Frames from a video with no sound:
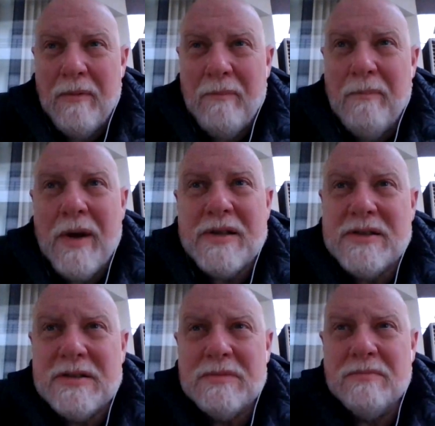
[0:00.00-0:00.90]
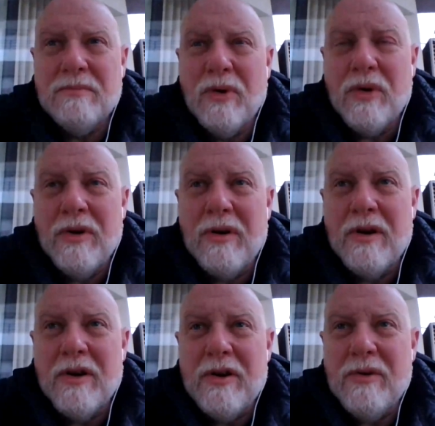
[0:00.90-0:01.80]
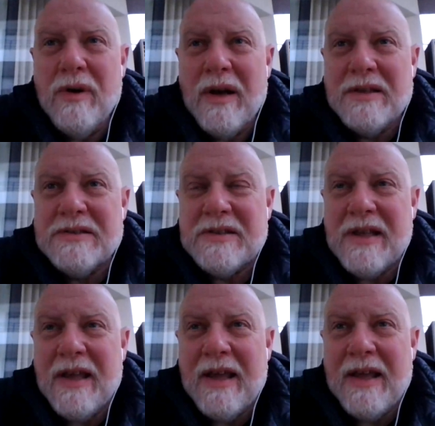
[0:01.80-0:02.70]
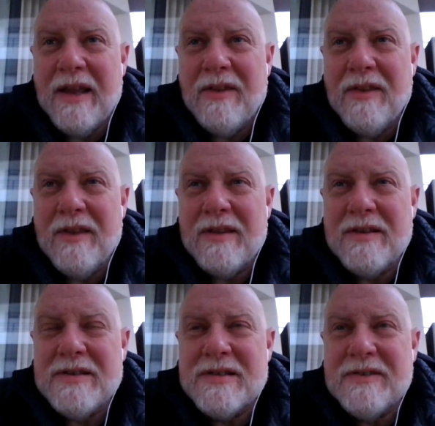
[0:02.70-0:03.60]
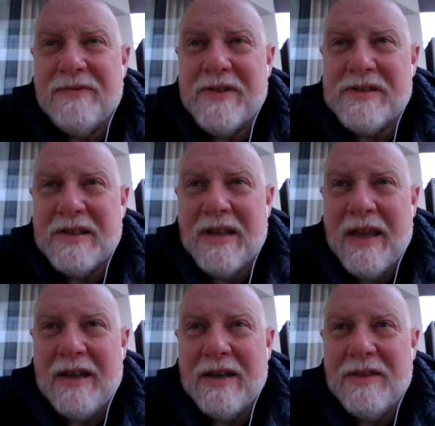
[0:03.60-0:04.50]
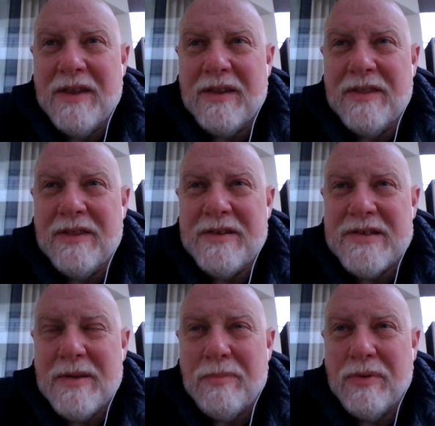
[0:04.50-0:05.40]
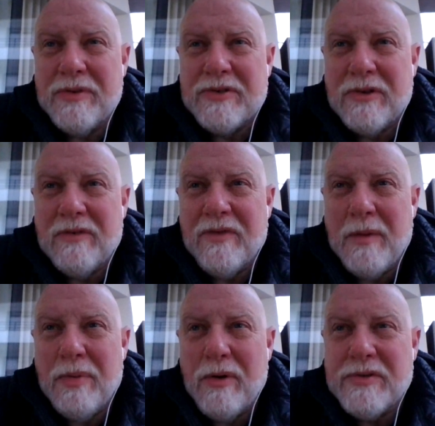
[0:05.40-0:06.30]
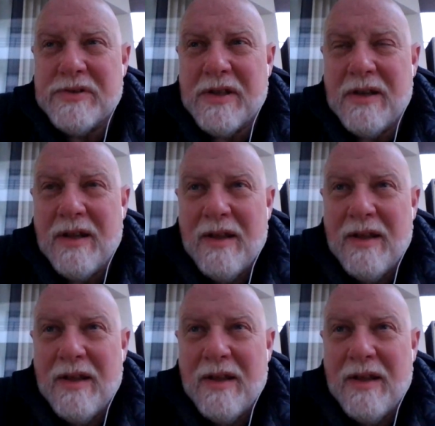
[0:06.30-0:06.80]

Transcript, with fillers: much more nuanced and sophisticated than the simple sort of approach that,